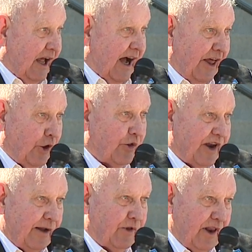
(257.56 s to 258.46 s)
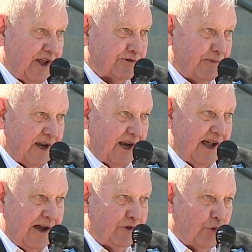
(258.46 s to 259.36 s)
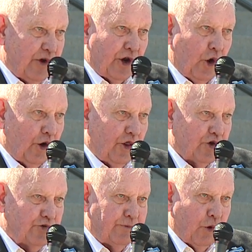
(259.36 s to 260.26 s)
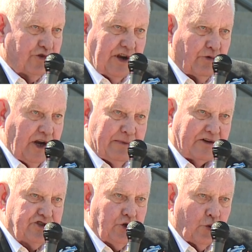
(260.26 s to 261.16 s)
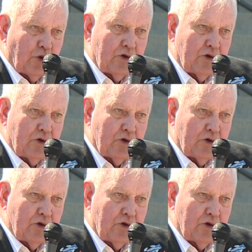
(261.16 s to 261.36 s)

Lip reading: I know that I'm the last man alive that read all of those reports. I read about you.